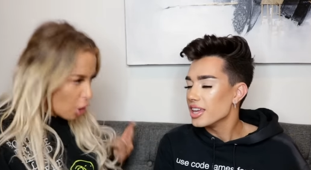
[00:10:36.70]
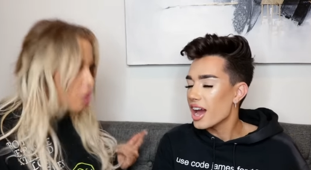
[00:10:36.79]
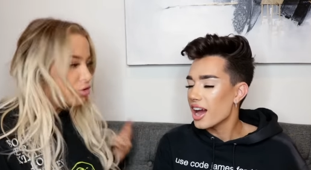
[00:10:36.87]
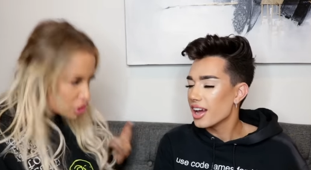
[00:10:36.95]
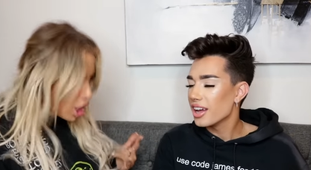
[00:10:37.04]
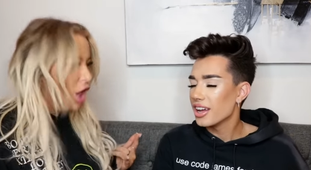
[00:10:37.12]

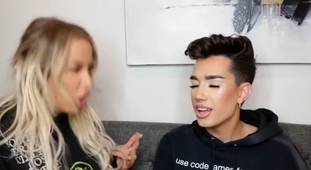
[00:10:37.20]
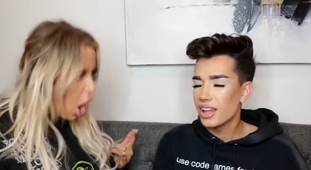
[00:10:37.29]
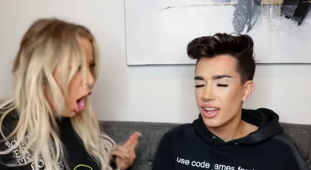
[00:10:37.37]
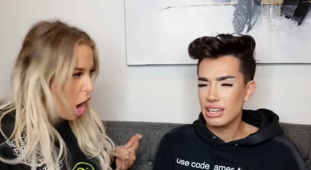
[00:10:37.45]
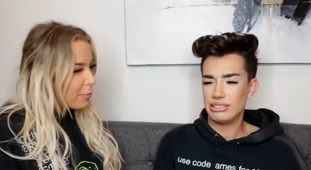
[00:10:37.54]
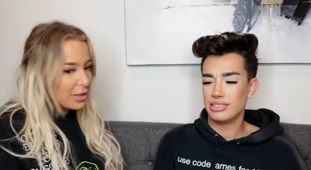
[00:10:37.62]
Speaker 1: Coachella.
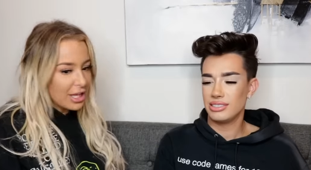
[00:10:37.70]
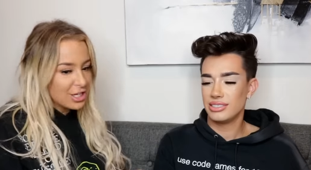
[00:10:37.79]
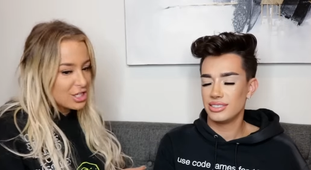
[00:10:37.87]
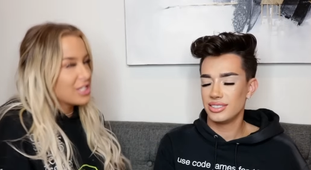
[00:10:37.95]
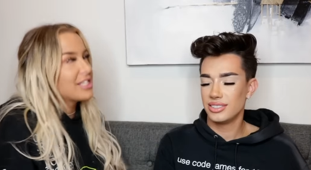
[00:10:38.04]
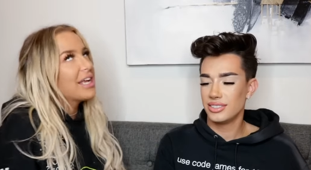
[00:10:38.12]
Yeah. But
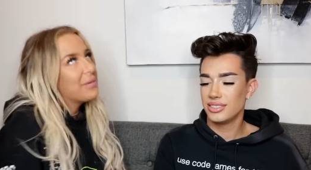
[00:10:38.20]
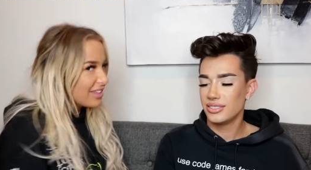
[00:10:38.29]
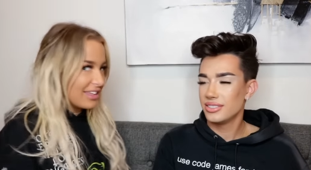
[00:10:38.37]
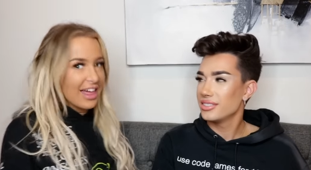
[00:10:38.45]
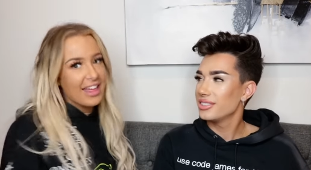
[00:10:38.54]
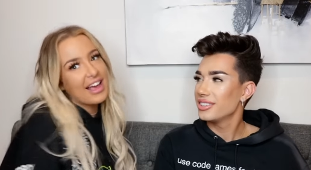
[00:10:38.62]
like she's
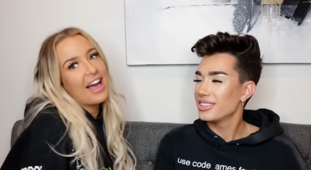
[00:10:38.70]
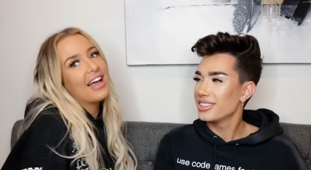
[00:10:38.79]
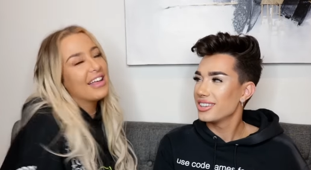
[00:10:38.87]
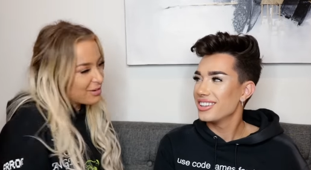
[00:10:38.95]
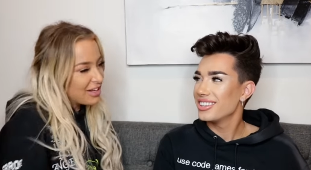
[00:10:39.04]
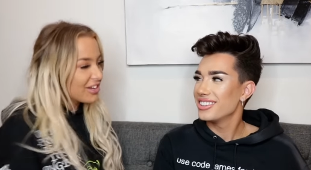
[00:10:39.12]
like, no, like
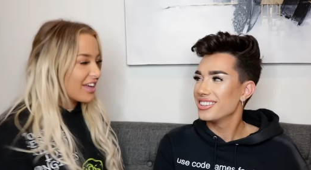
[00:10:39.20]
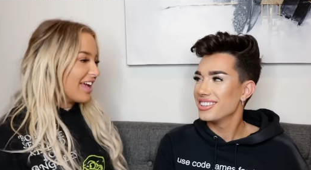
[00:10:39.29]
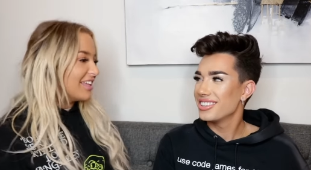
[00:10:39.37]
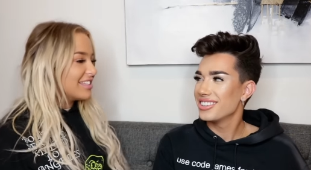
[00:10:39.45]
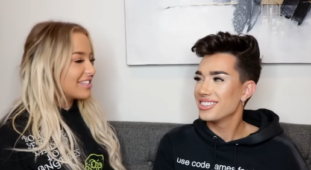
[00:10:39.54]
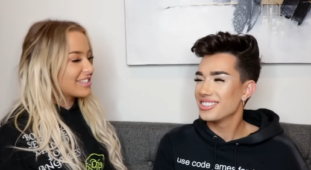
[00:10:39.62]
bring your
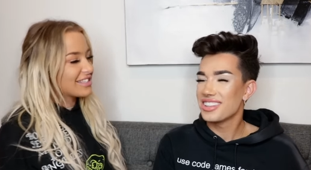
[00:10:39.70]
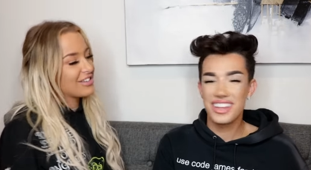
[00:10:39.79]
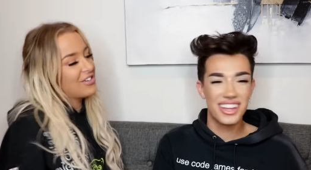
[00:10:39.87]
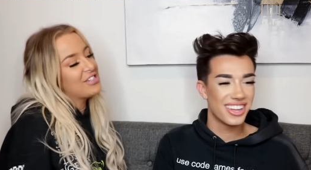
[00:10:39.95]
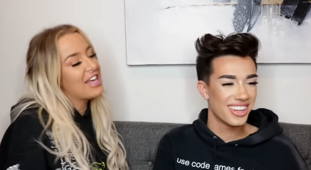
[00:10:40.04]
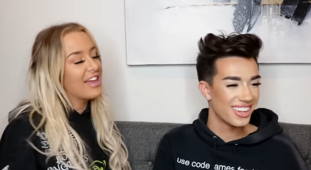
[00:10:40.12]
kids.
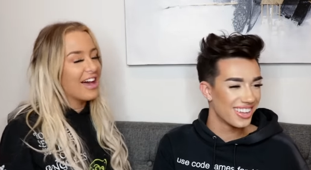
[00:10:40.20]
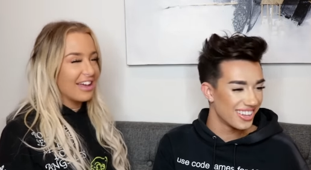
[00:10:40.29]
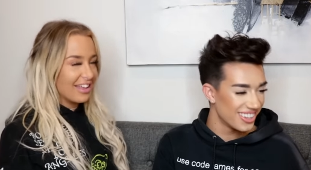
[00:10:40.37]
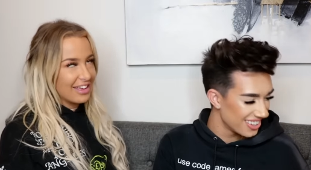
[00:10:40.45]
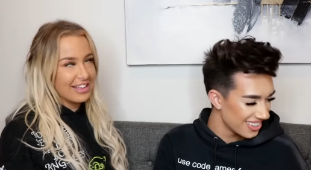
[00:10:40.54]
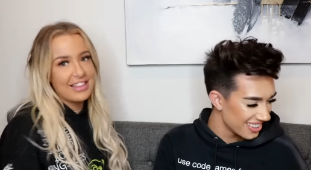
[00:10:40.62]

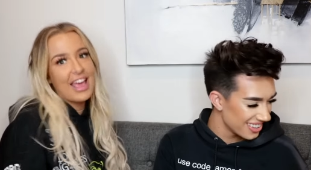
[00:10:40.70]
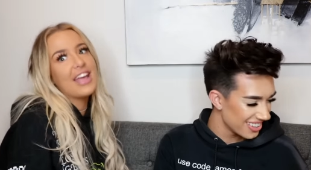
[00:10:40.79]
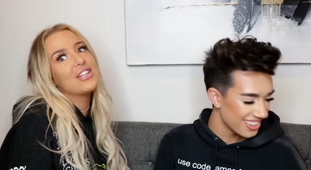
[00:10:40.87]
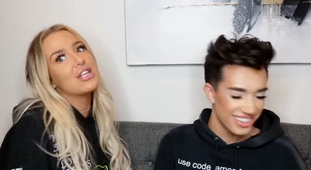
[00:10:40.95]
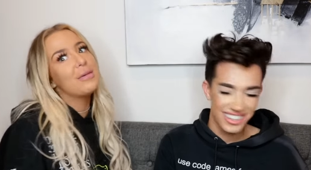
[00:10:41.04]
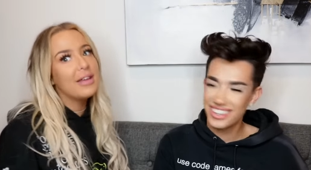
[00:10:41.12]
Coachella. Like the
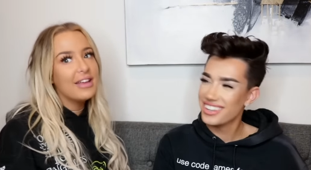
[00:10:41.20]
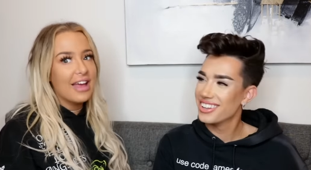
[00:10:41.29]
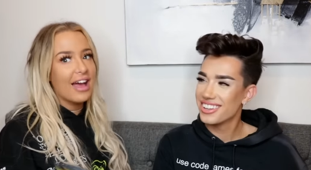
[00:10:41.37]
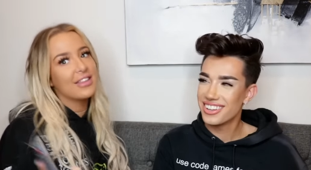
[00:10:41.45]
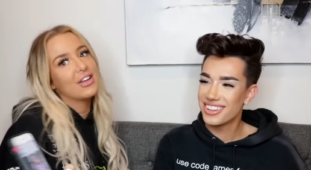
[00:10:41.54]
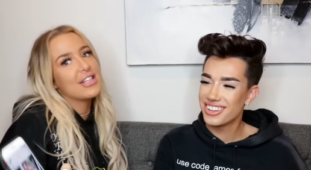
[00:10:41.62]
age limit?
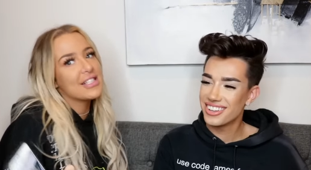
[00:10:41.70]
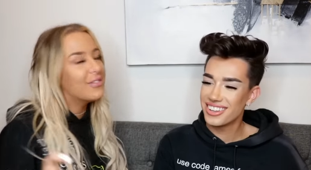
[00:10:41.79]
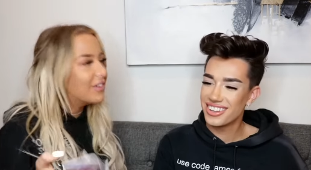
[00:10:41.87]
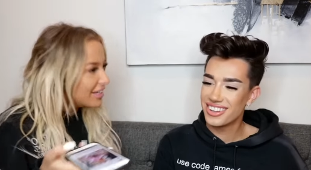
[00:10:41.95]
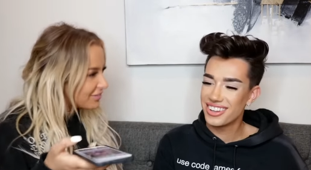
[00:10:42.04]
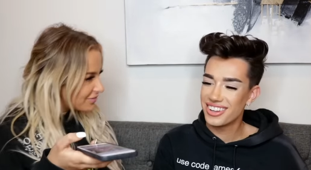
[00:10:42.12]
Yeah, there
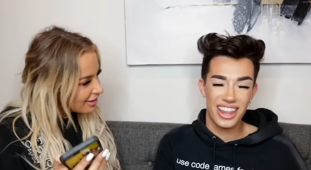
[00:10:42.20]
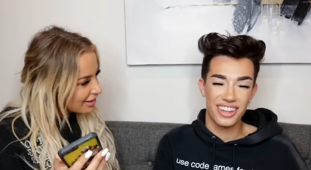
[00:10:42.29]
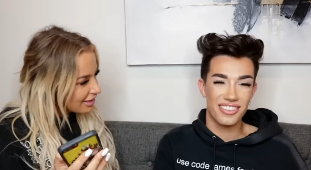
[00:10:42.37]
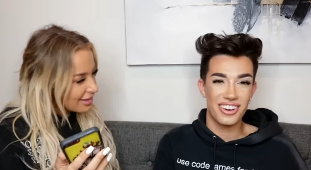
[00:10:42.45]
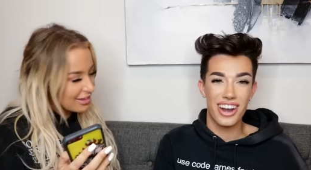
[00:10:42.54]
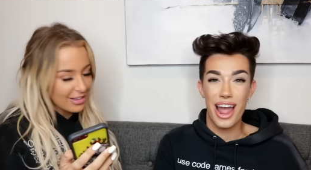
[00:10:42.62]
isn't one.
Speaker 2: I
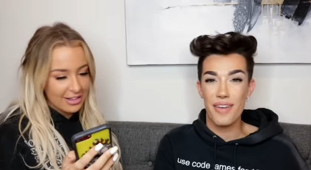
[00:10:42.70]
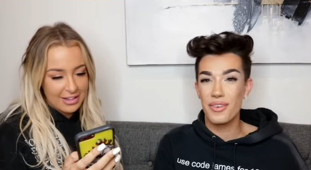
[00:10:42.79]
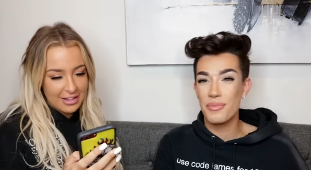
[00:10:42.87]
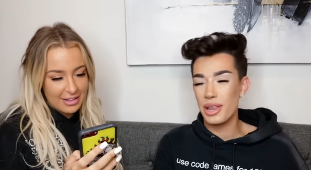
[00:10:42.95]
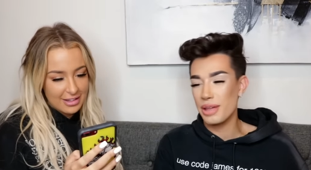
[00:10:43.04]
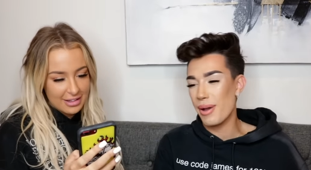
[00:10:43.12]
love her. I'm
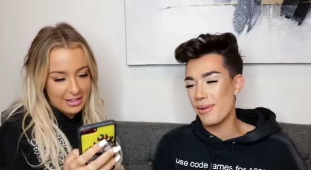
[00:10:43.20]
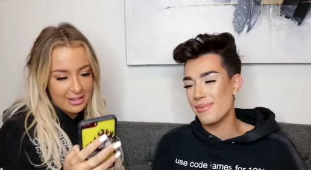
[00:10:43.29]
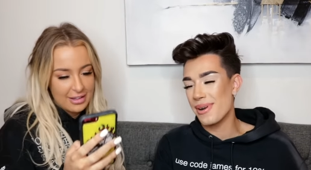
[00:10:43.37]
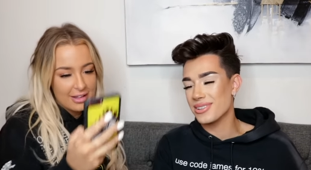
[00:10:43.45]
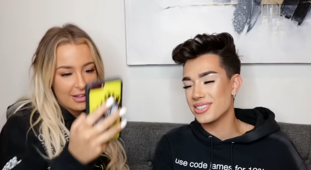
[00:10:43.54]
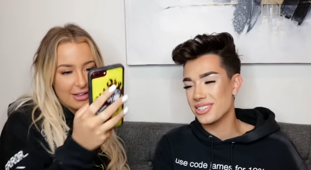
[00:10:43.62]
a Millie Bobby
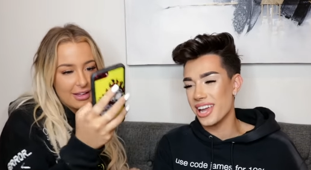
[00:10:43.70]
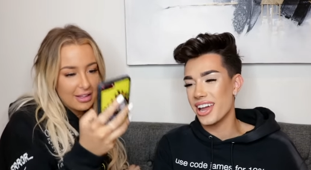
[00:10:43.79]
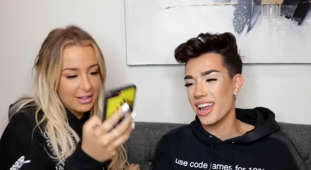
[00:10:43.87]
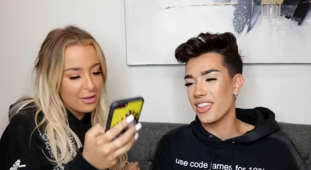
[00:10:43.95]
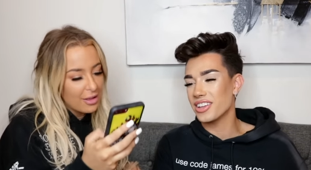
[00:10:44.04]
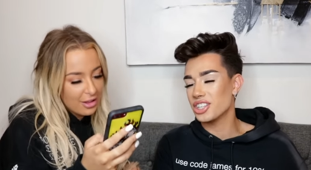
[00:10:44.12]
Brown
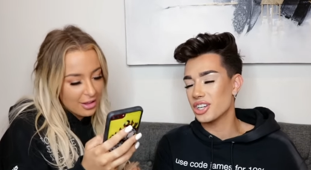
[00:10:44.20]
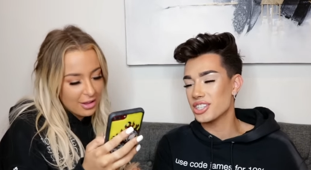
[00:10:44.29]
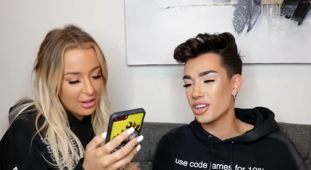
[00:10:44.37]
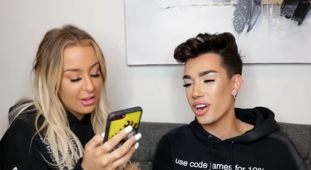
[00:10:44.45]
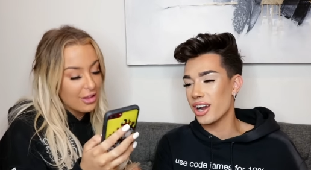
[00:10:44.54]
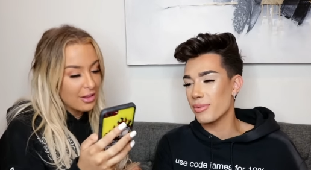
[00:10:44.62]
stan. I think she
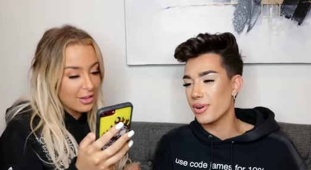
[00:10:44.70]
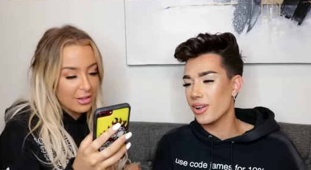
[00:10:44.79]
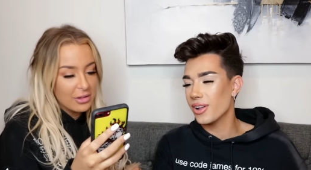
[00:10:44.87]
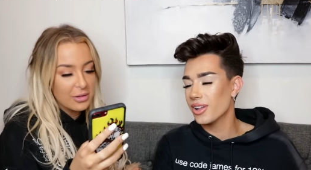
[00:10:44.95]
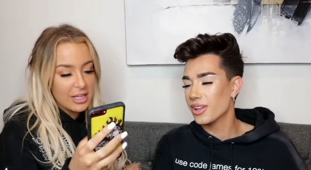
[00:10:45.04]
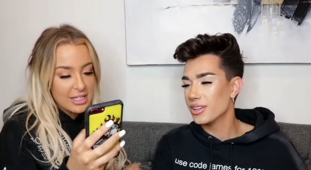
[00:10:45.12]
looks incredible.
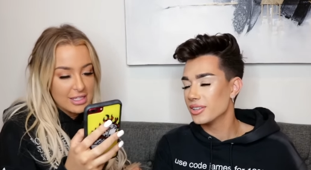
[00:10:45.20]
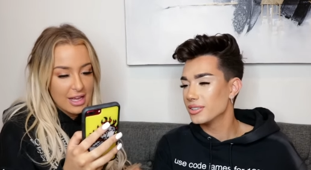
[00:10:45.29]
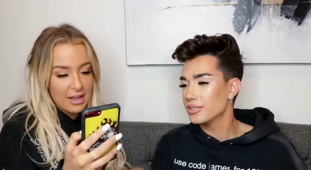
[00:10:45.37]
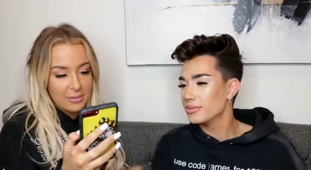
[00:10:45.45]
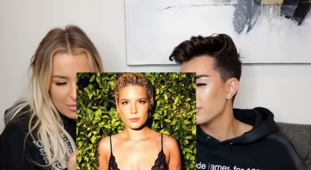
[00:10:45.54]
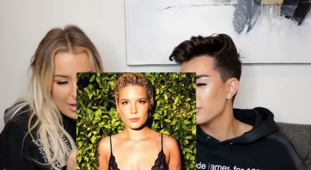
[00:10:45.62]
Low
Speaker 1: key same.